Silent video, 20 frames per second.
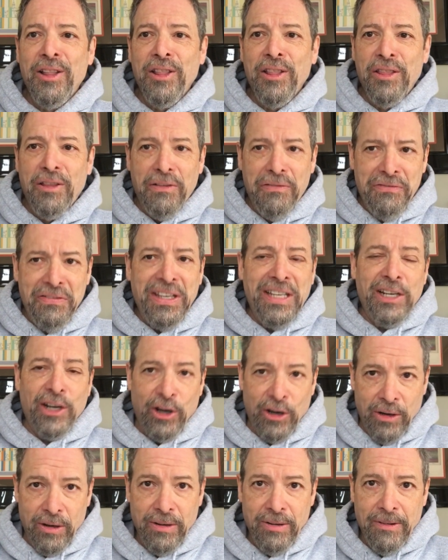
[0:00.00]
the
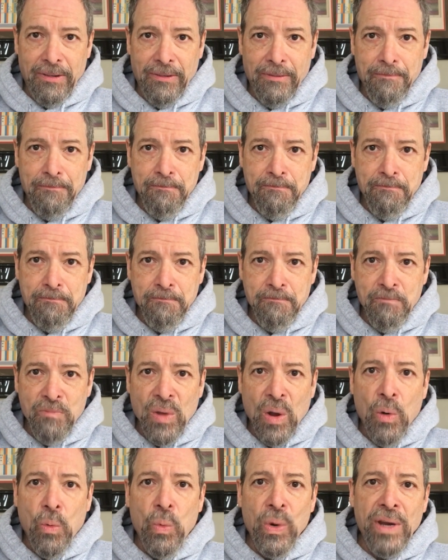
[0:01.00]
fear.
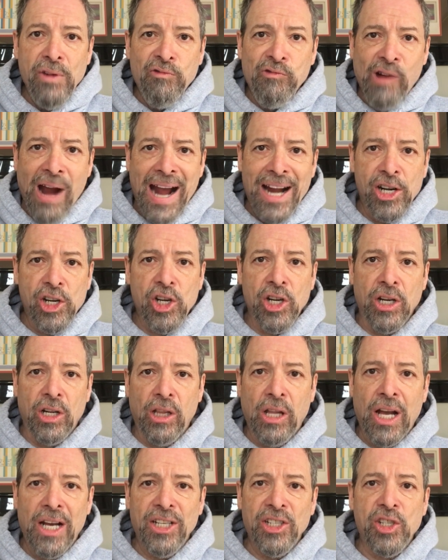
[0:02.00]
We
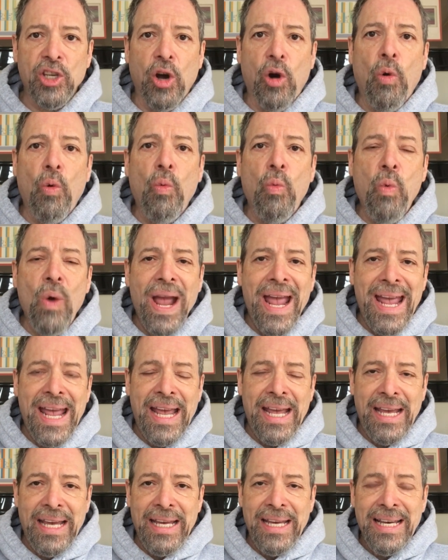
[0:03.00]
rationalize
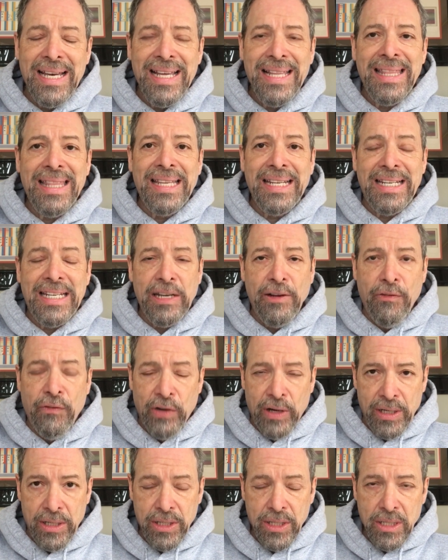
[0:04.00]
away the
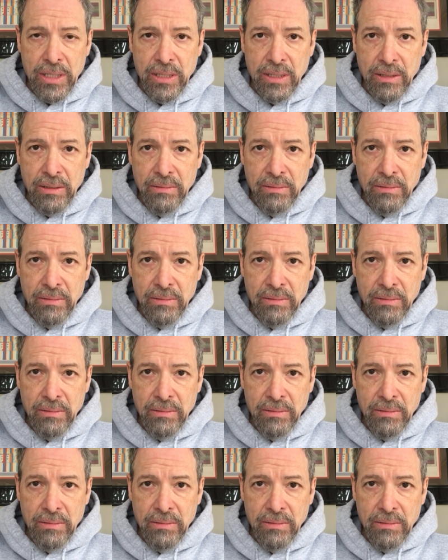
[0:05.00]
difference.